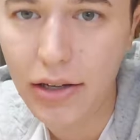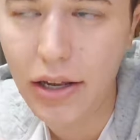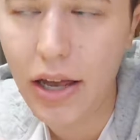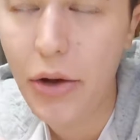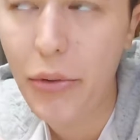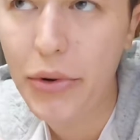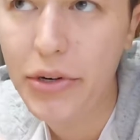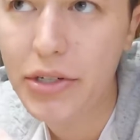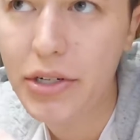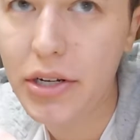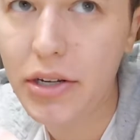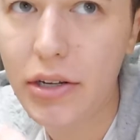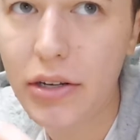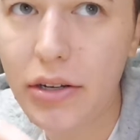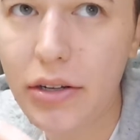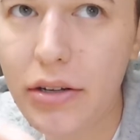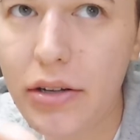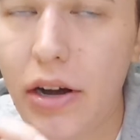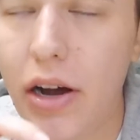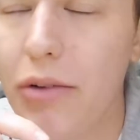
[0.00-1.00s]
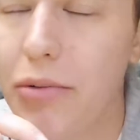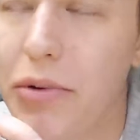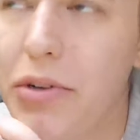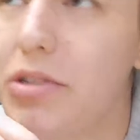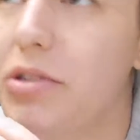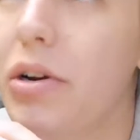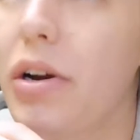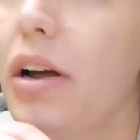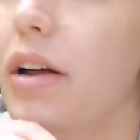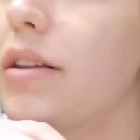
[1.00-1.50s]
Like I went to the hardware
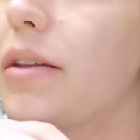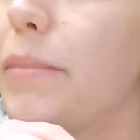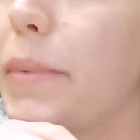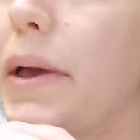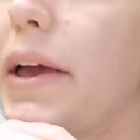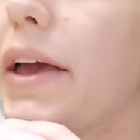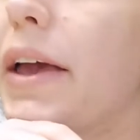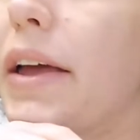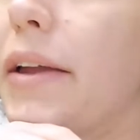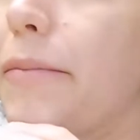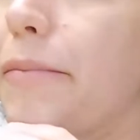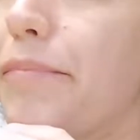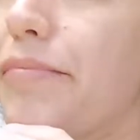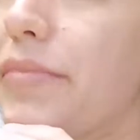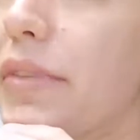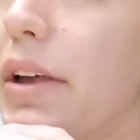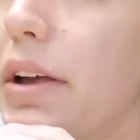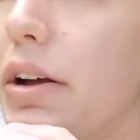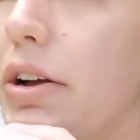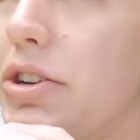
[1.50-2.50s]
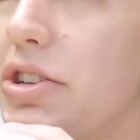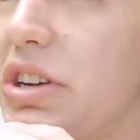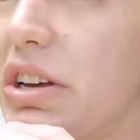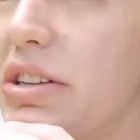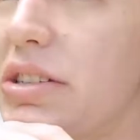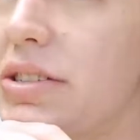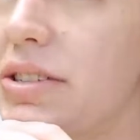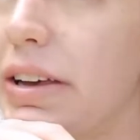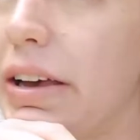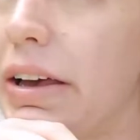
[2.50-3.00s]
store, I got the paint, I got
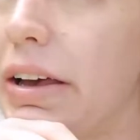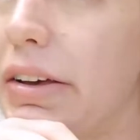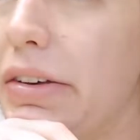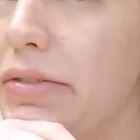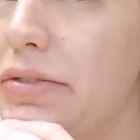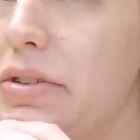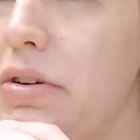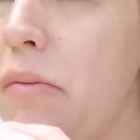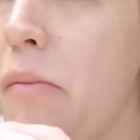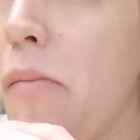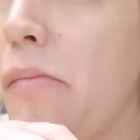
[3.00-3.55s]
Jen's gift.